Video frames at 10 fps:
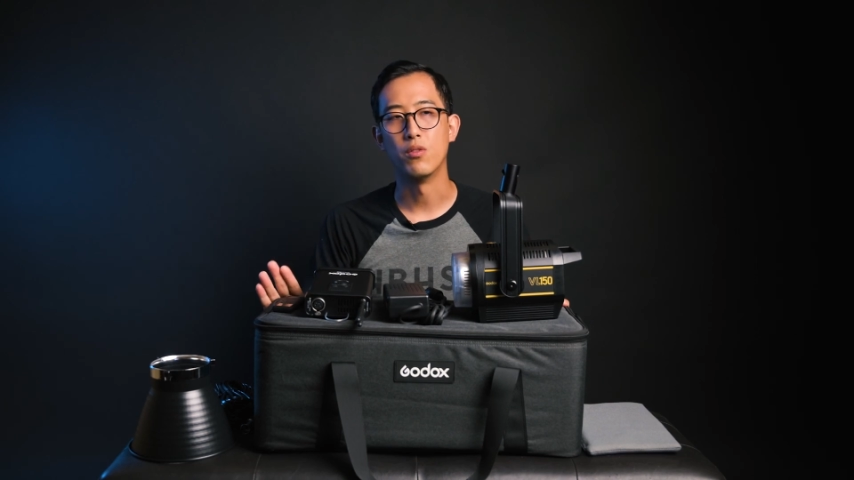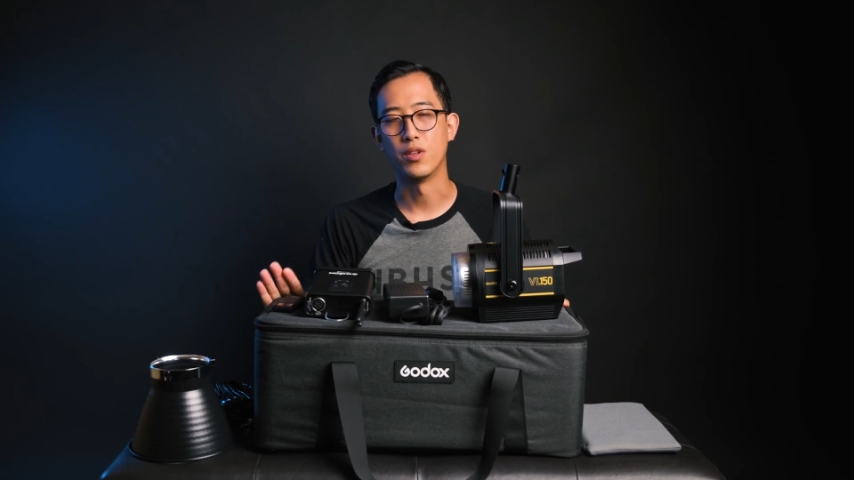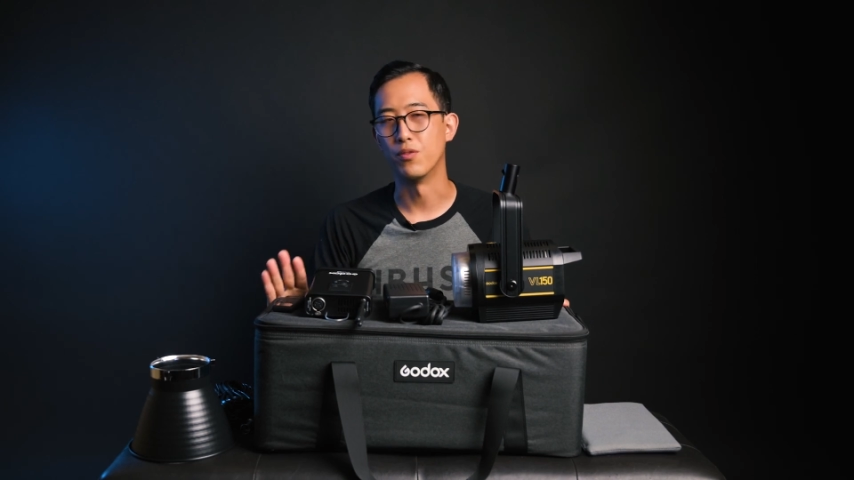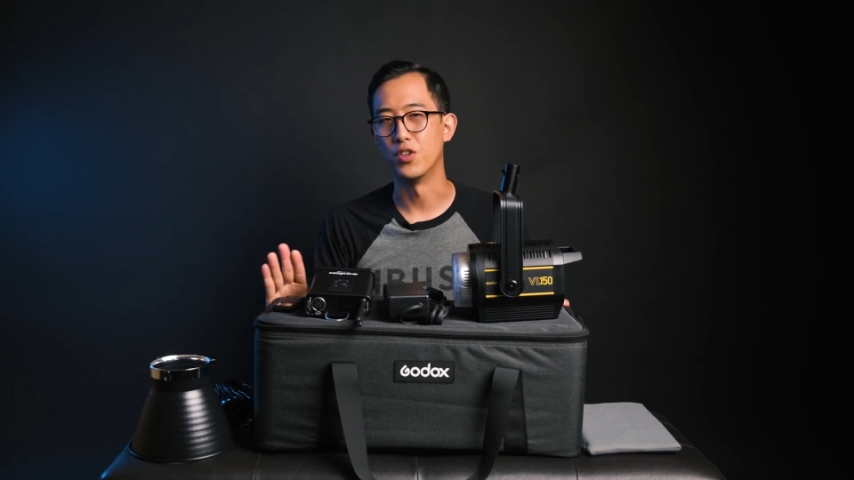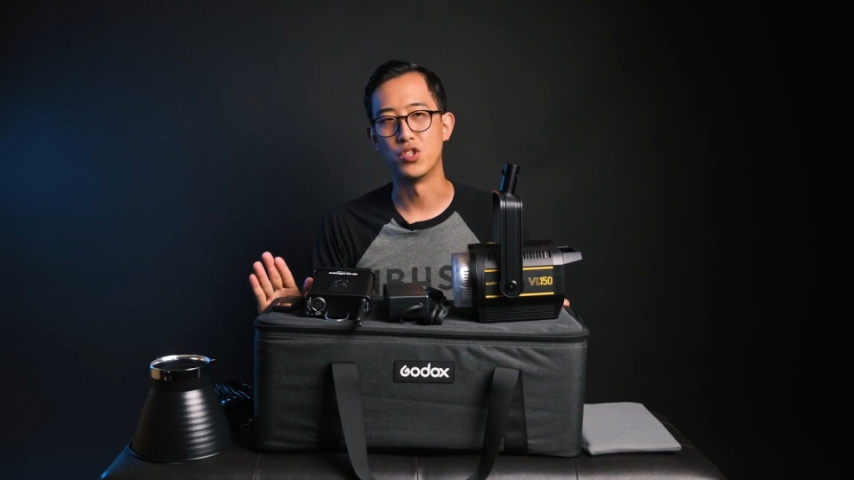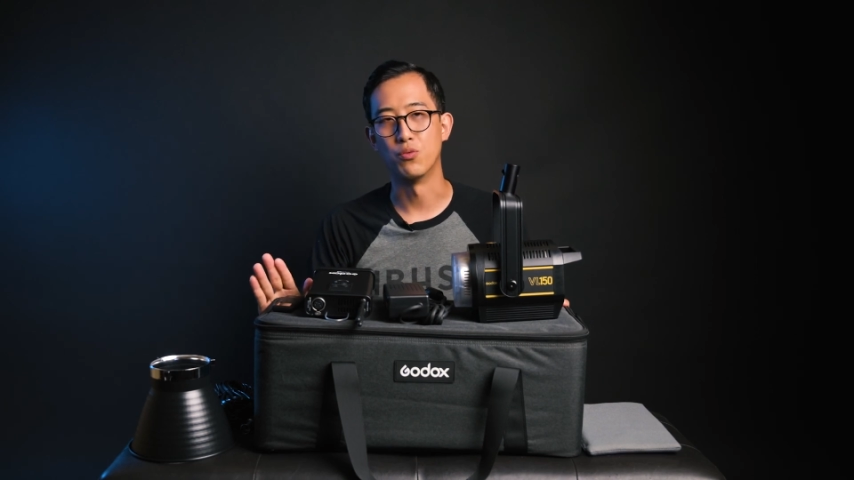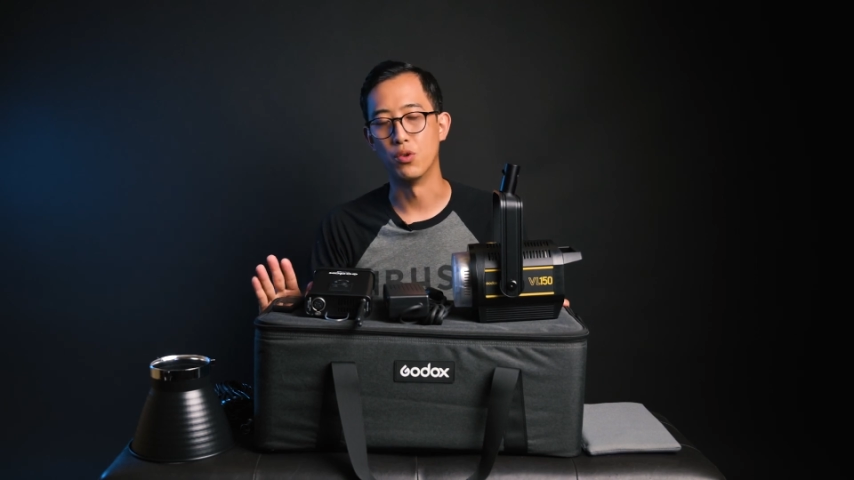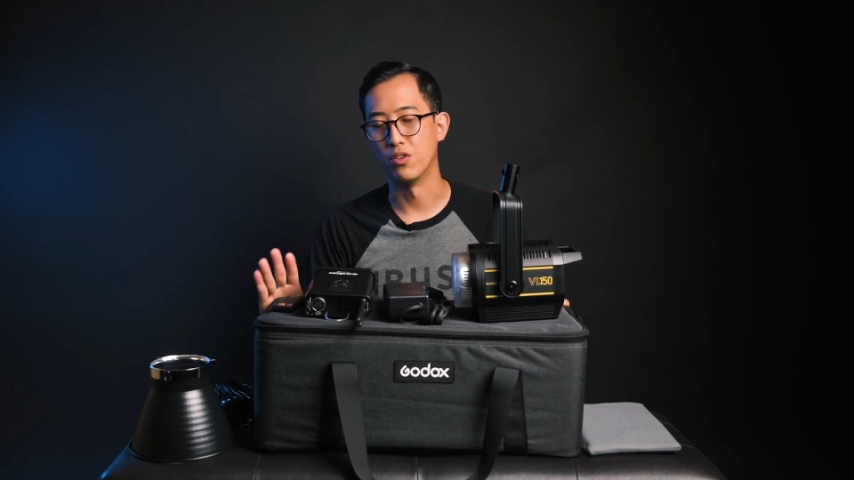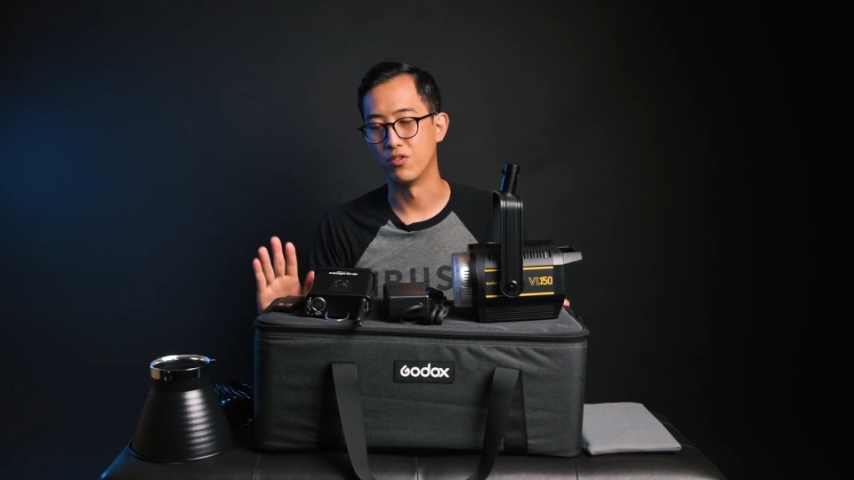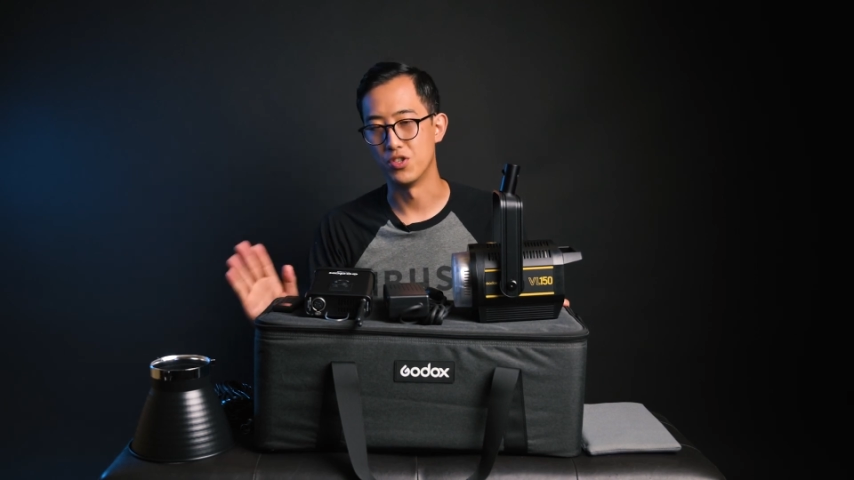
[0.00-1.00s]
the version
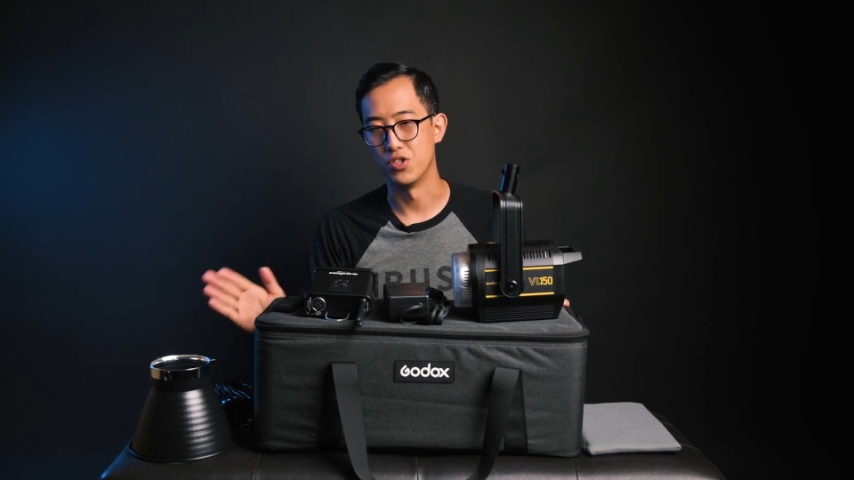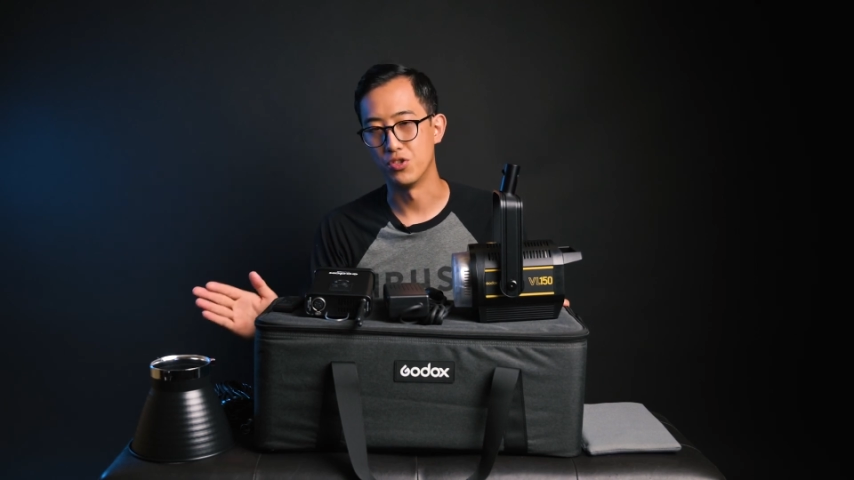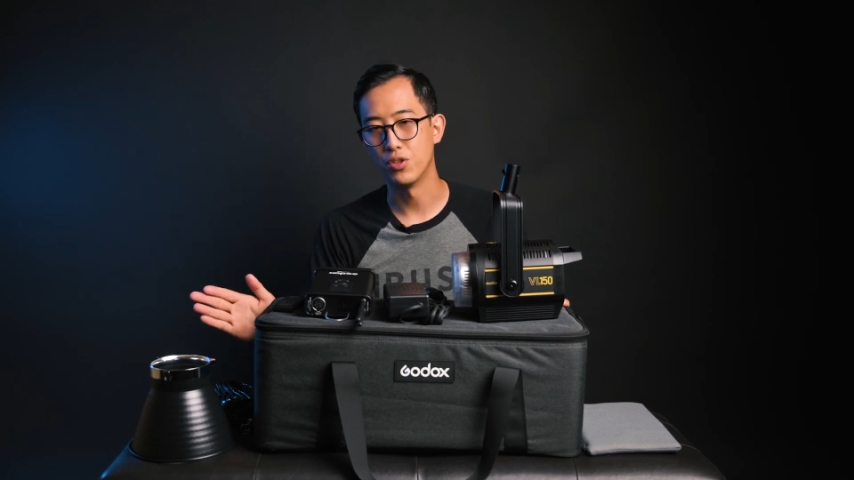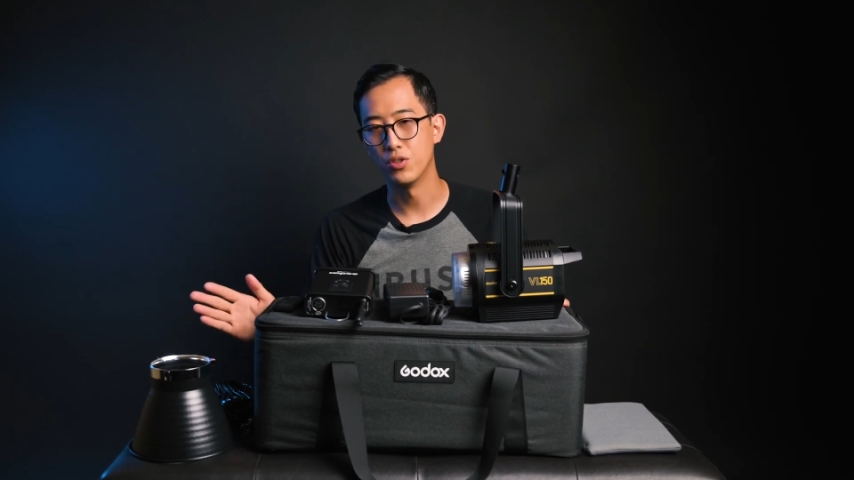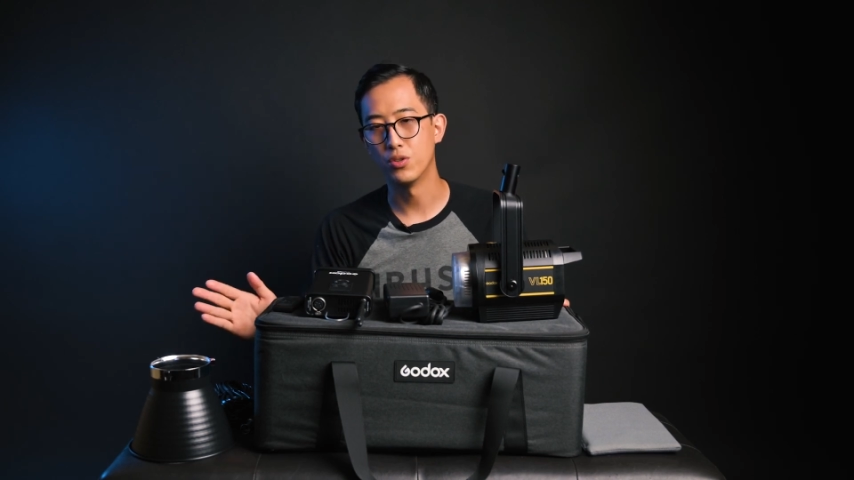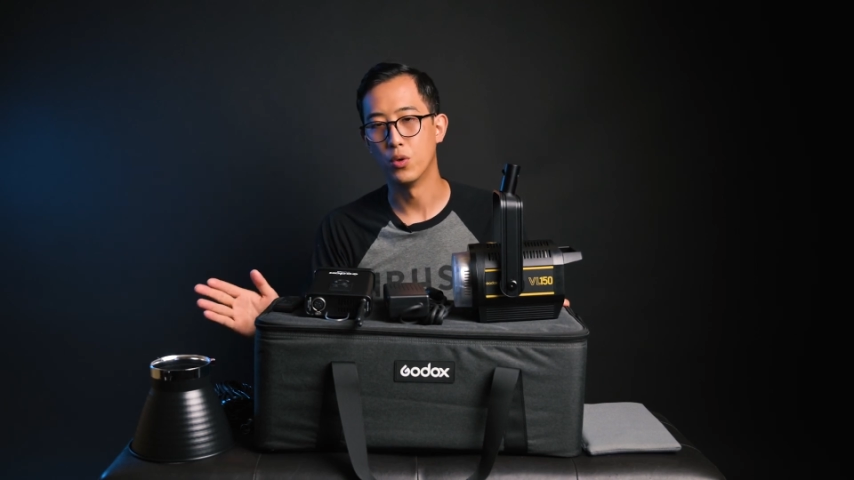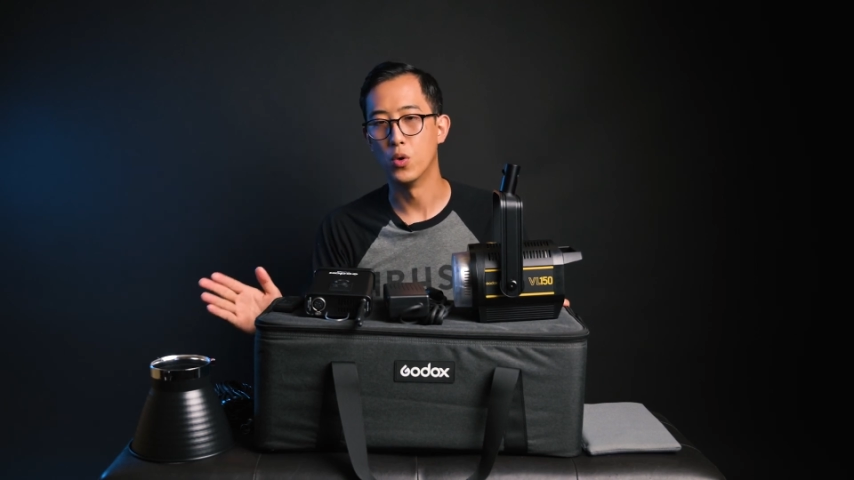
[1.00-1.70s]
1 or version 2,